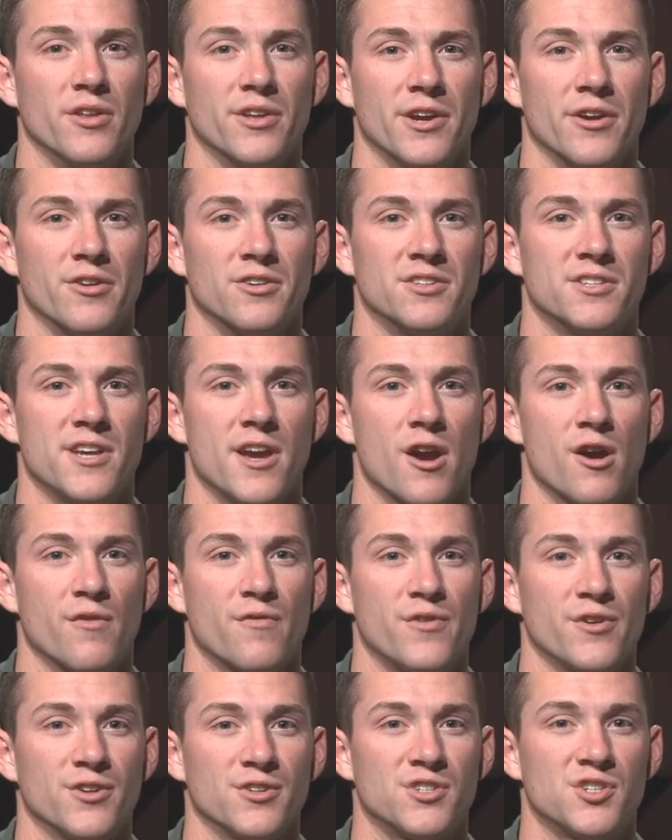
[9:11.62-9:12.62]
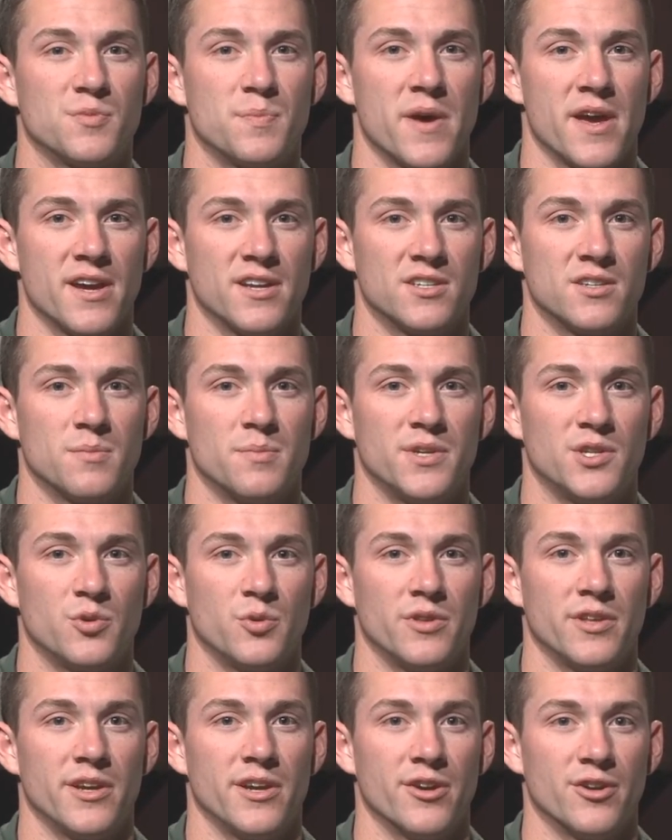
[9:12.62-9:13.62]
ear is the air-filled space between
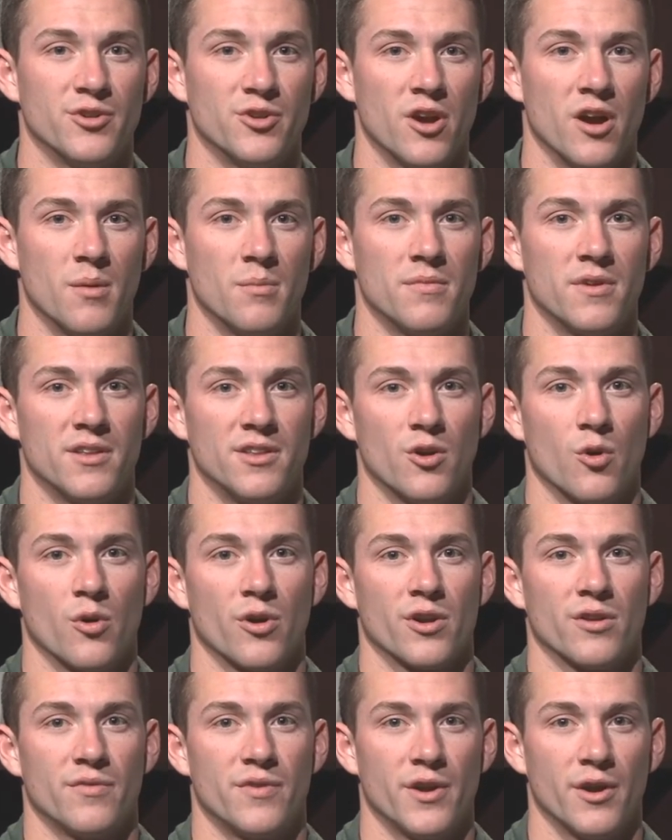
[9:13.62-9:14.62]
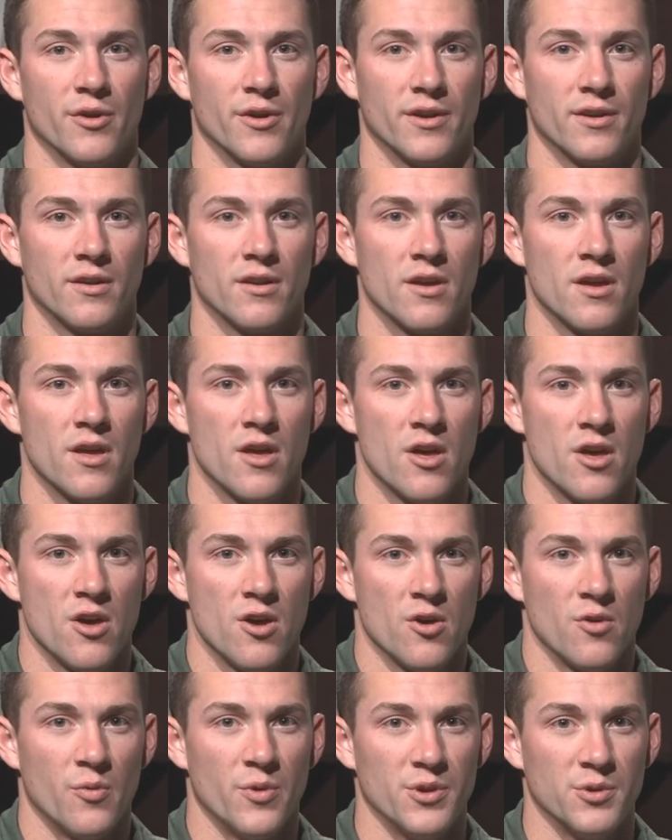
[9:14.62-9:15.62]
the eardrum and the organ of hearing.
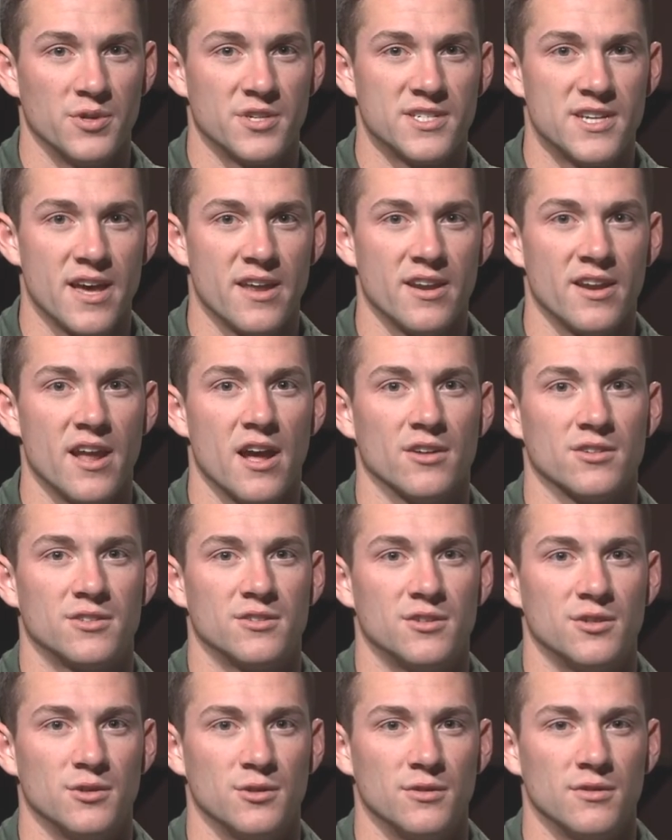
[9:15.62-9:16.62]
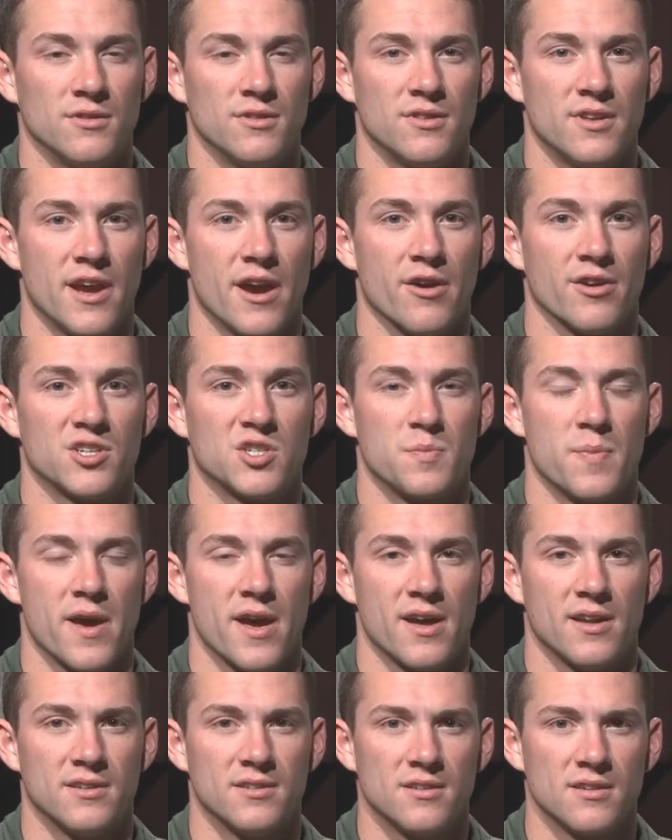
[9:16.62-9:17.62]
When you ascend in altitude, the air
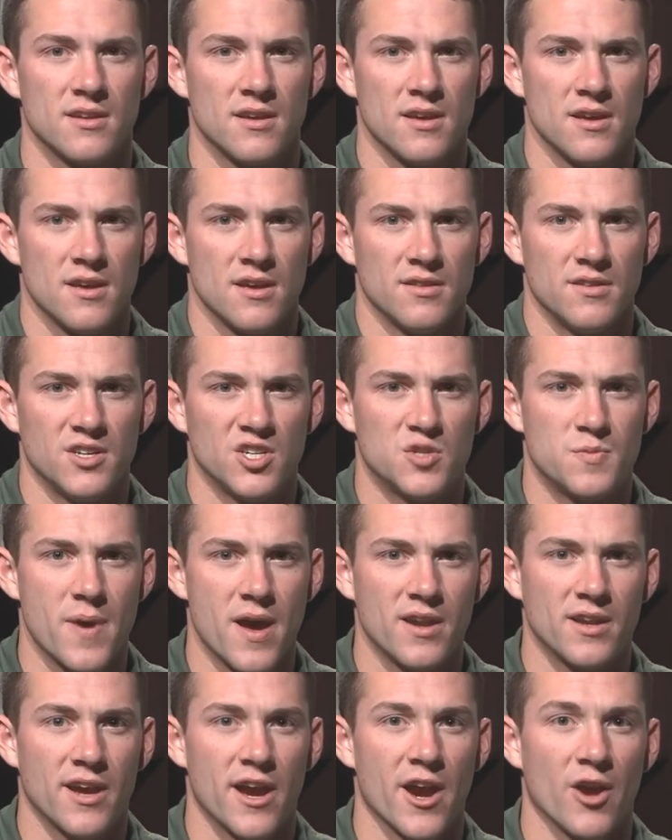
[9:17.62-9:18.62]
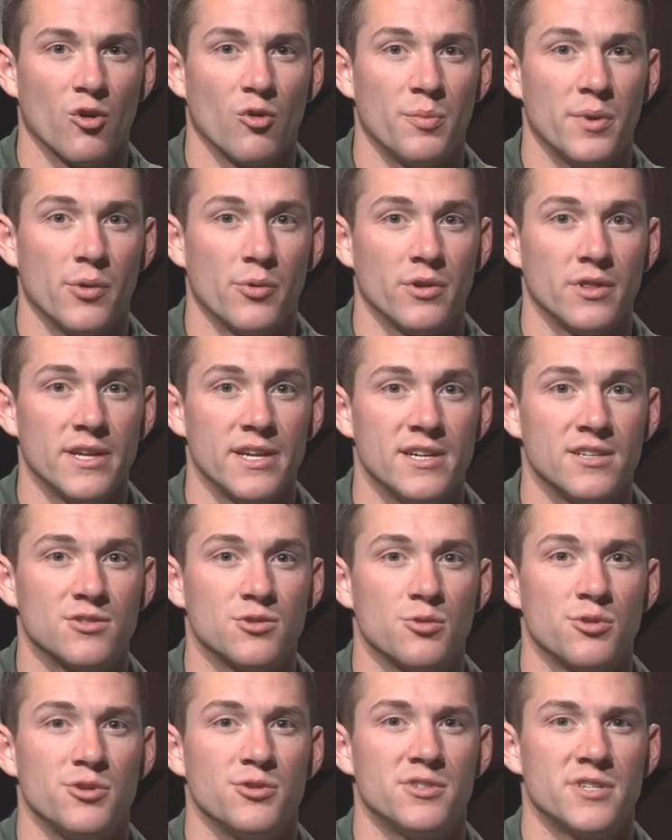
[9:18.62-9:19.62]
expands. The expanding air will be released
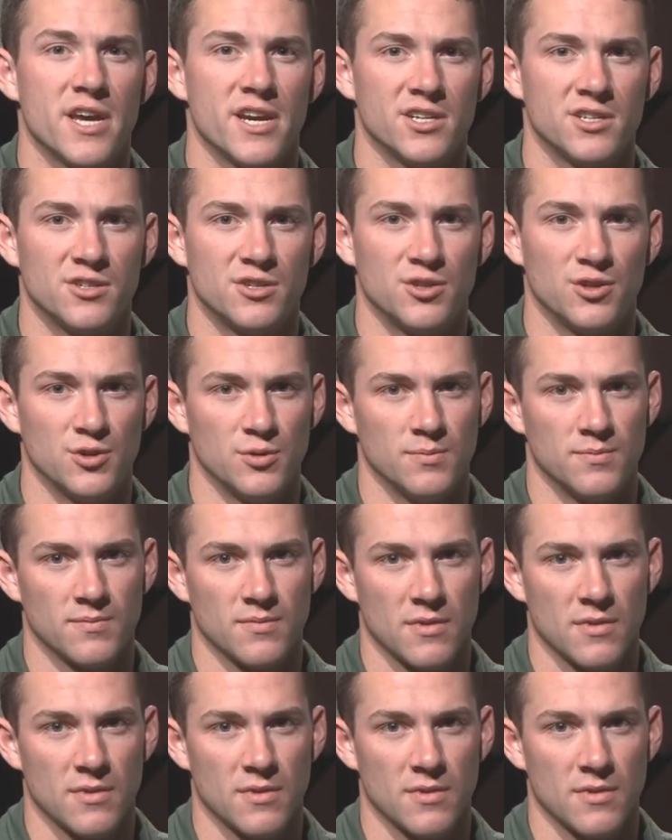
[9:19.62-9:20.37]
through the eustachian tube.